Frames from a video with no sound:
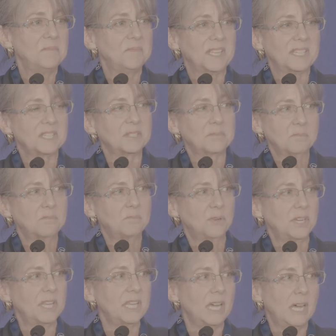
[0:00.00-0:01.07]
That's
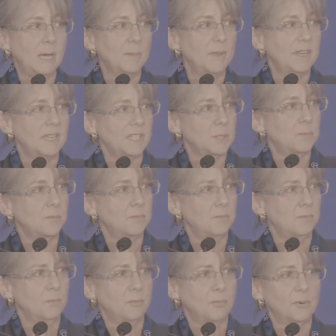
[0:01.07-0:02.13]
pretty common. It's
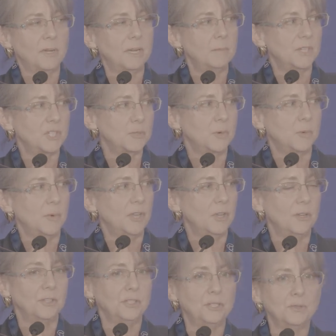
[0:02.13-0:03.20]
pretty much what we
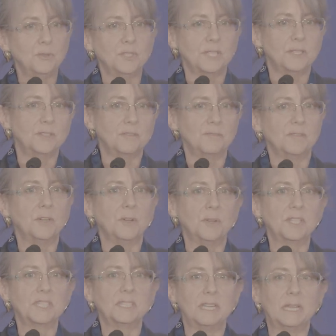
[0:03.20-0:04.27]
all use under
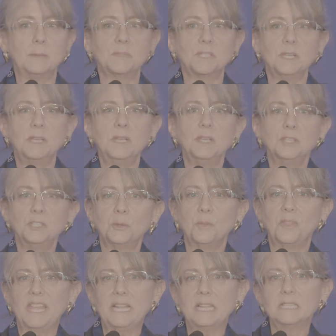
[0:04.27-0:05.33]
various names. So
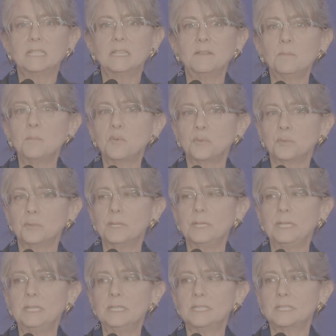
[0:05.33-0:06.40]
that's a
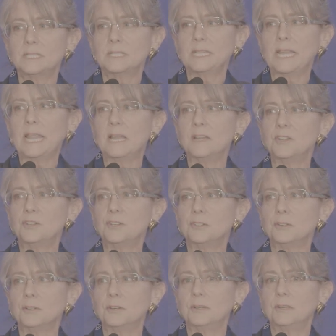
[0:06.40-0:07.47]
pretty
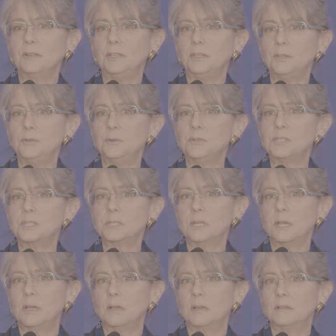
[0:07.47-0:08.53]
standard use
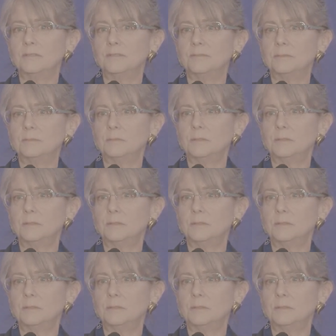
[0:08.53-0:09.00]
of,